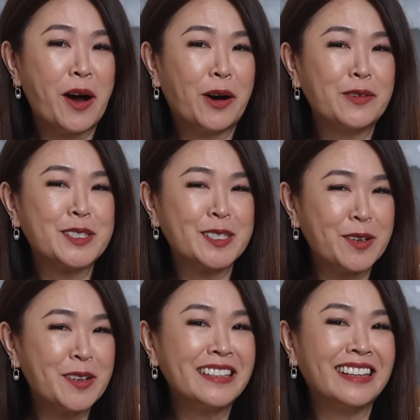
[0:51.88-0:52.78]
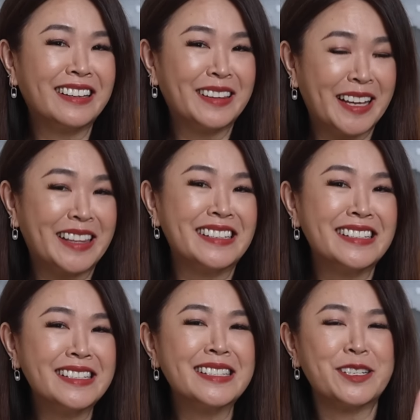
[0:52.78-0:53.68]
of certain
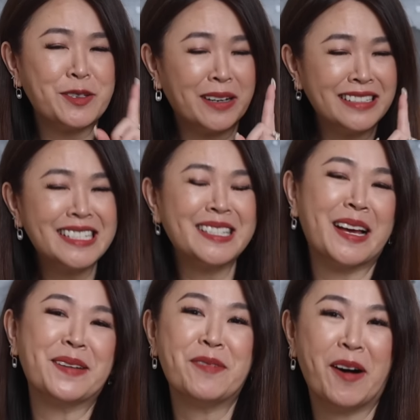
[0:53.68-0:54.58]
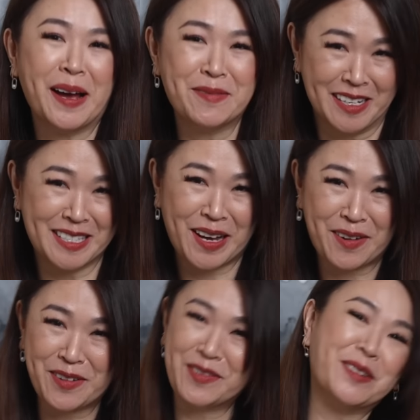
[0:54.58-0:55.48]
leathers. You'll understand why once I
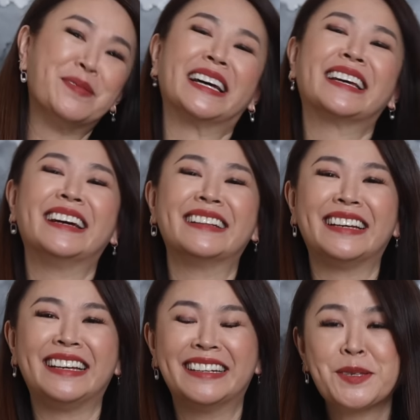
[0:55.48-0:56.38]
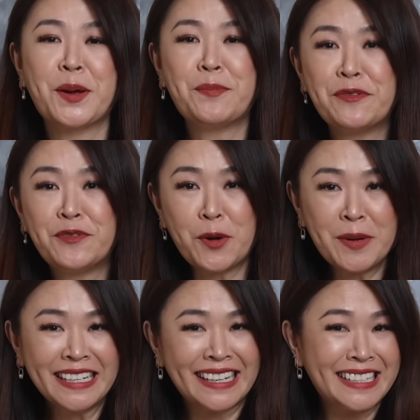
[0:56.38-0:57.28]
reveal my Kelly. So before
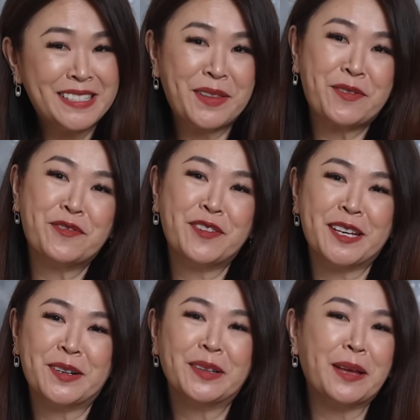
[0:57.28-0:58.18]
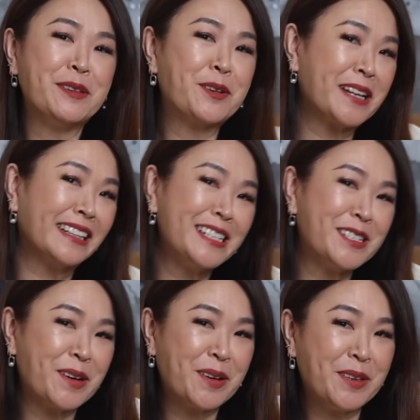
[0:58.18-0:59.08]
we get into the reveal, let me quickly
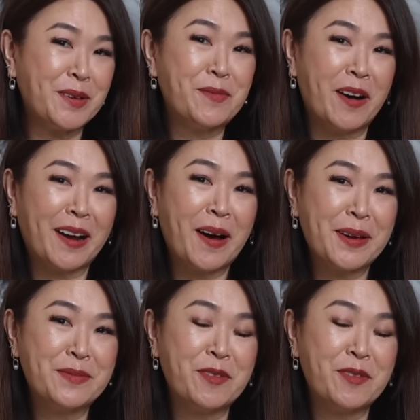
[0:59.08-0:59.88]
show you what I am